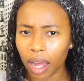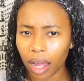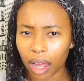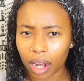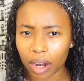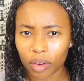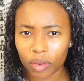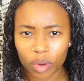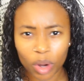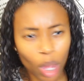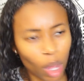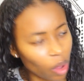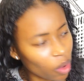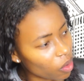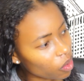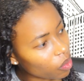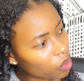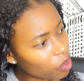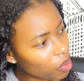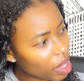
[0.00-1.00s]
don't
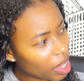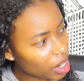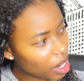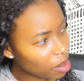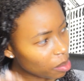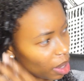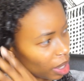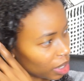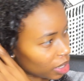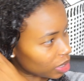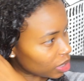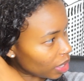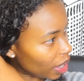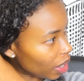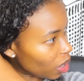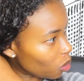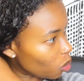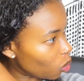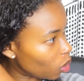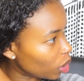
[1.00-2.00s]
know if anybody's
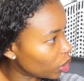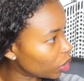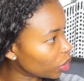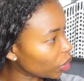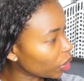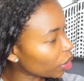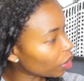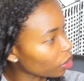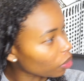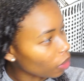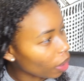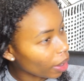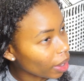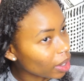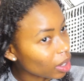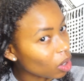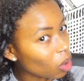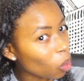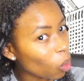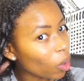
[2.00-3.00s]
like wondering
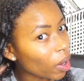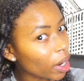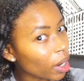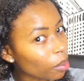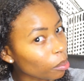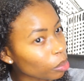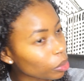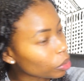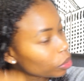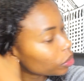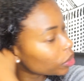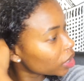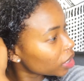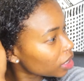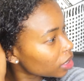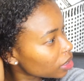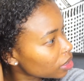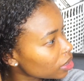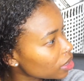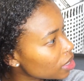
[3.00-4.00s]
like where Boo
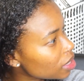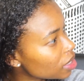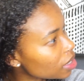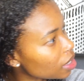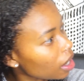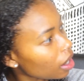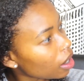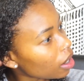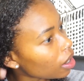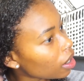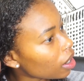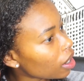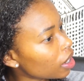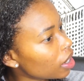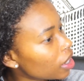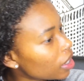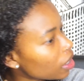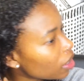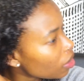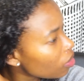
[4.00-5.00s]
is, and
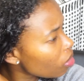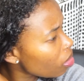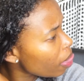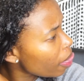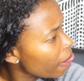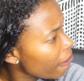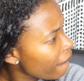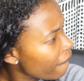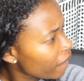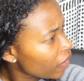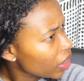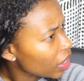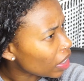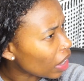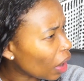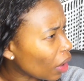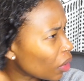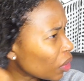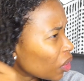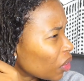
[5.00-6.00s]

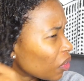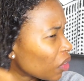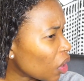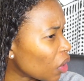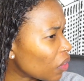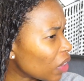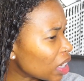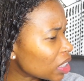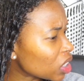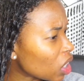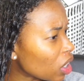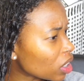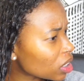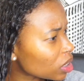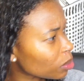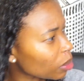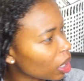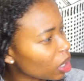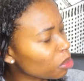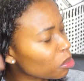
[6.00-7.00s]
I don't even know if I
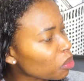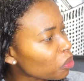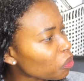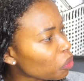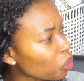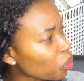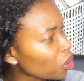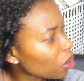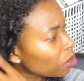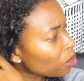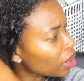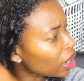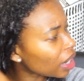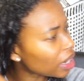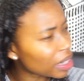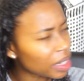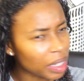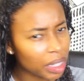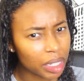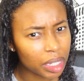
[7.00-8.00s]
talked about it before, but
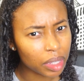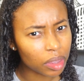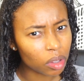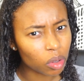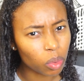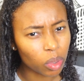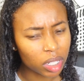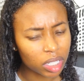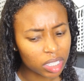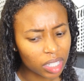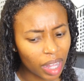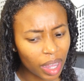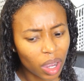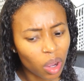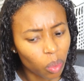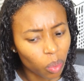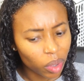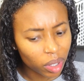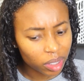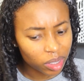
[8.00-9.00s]
I did get the question
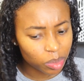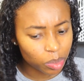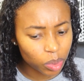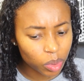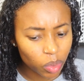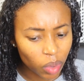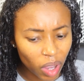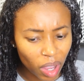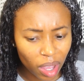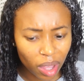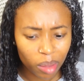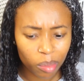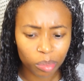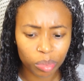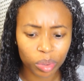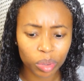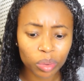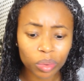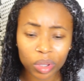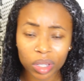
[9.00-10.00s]
like, where's Boo at?
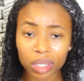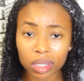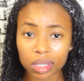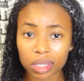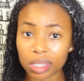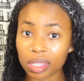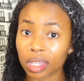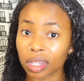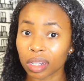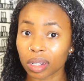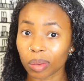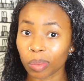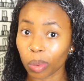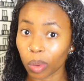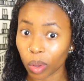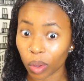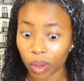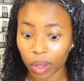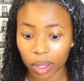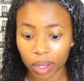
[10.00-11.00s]
Boo is
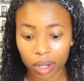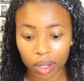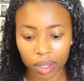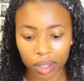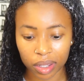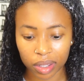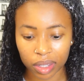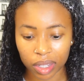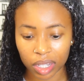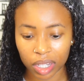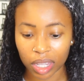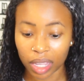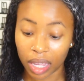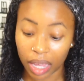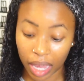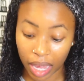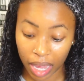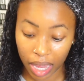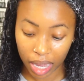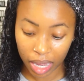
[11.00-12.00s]
deployed
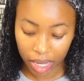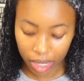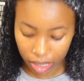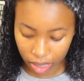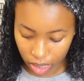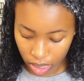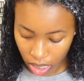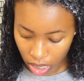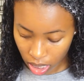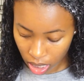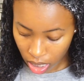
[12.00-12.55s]
and